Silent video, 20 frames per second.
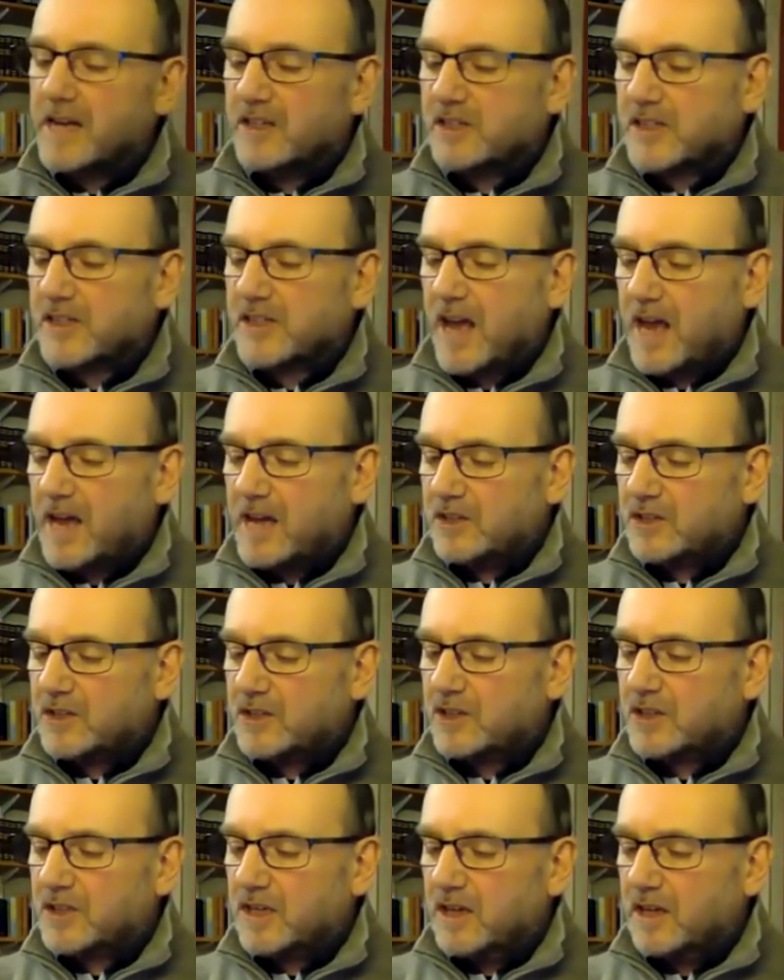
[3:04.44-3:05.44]

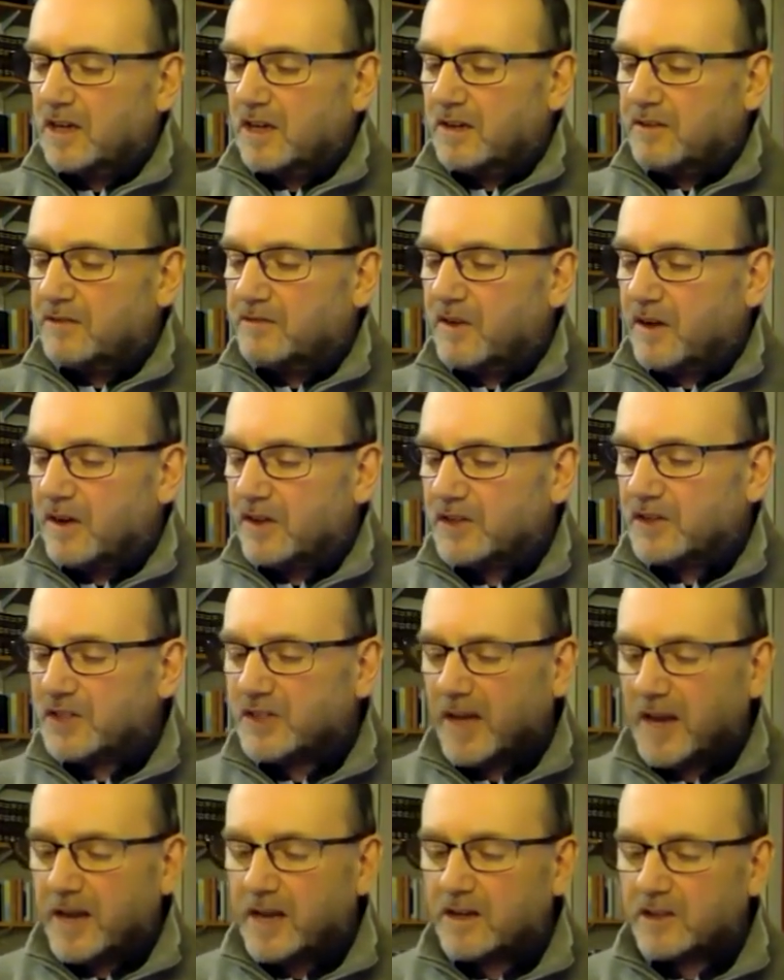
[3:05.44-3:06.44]
says, verse
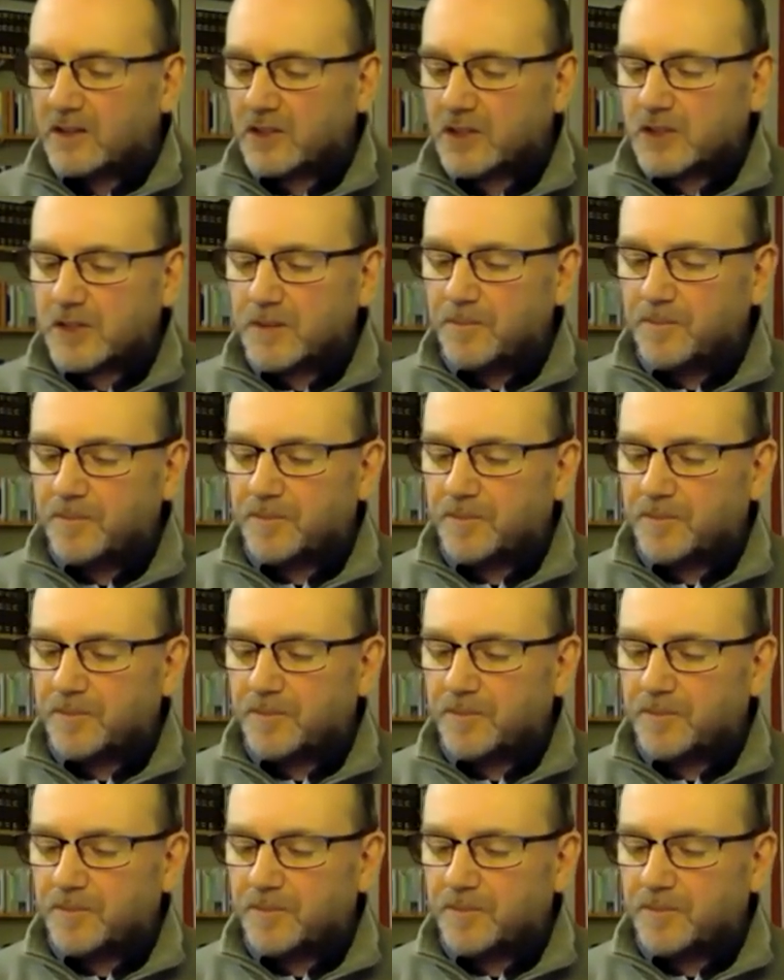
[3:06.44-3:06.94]
6,